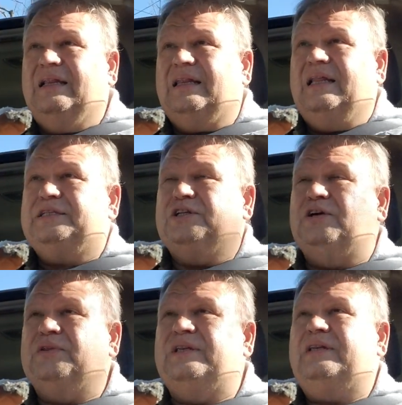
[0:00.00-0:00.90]
Let you
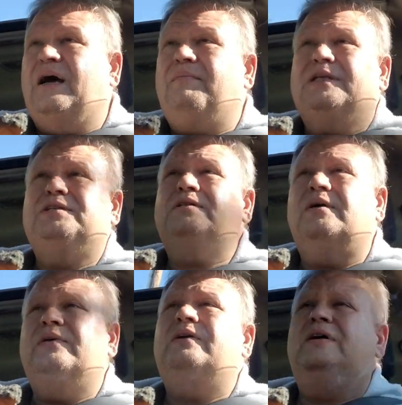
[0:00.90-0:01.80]
know that not much is
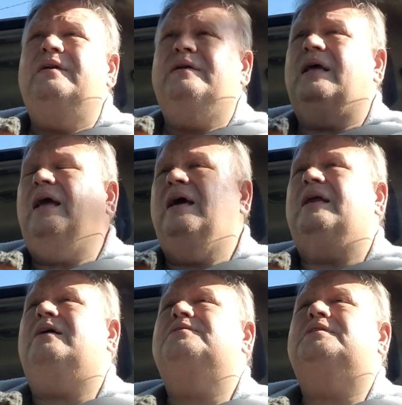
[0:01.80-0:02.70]
going on, and
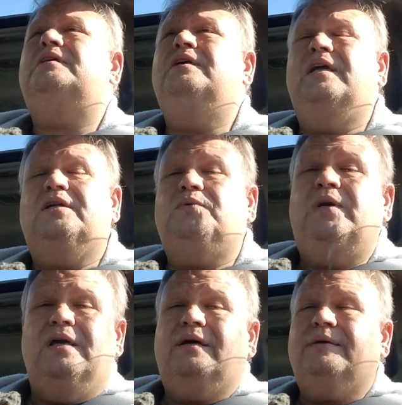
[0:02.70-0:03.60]
I'll see you next
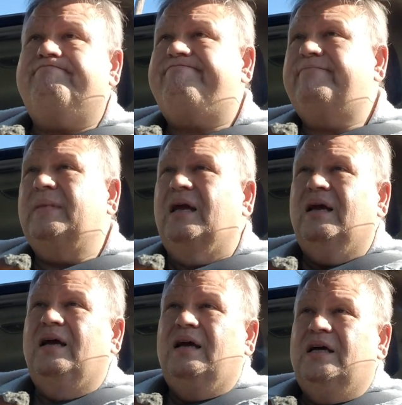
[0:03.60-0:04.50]

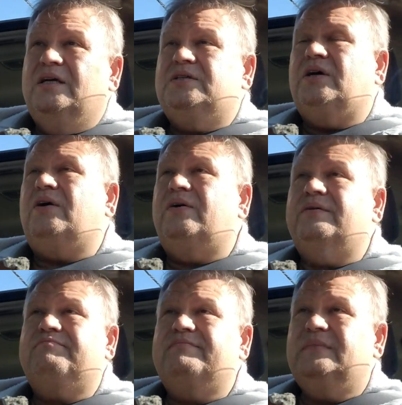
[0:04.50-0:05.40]
week. So,
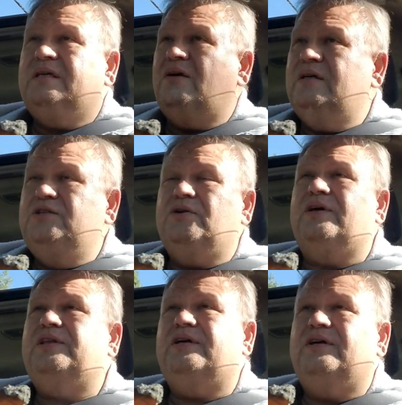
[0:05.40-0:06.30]

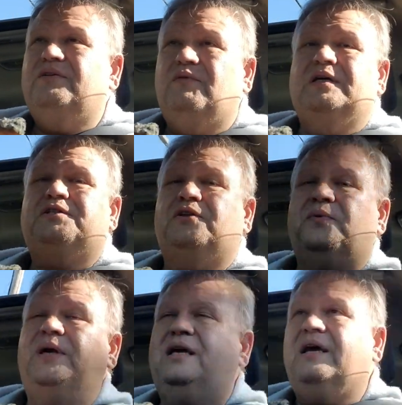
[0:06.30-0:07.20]
enjoy the rest of the
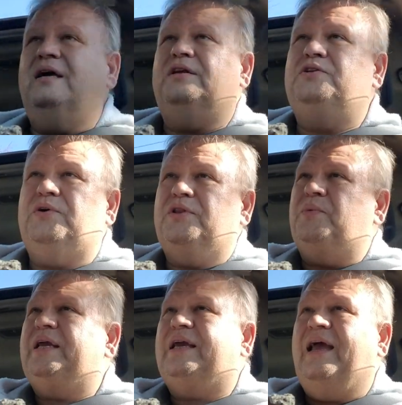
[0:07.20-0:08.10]
weekend, enjoy the
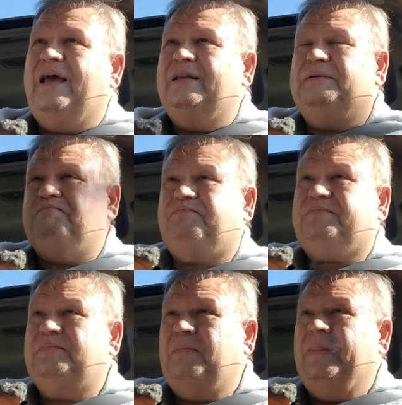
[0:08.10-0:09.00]
week ahead,
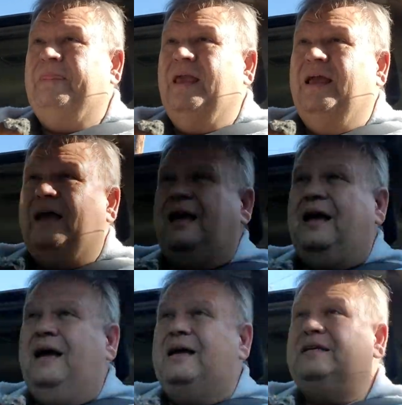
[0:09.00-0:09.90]

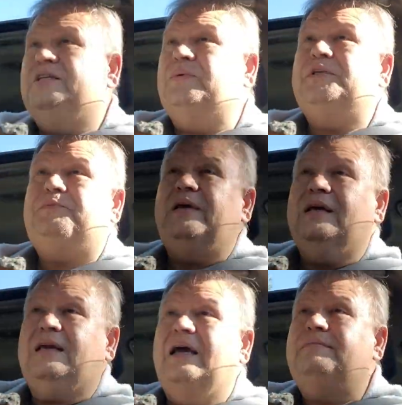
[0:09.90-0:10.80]
and until we speak
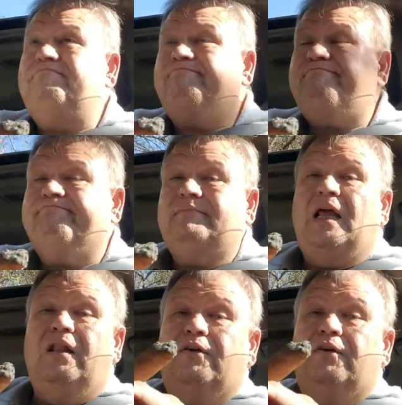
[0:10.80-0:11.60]
again, I look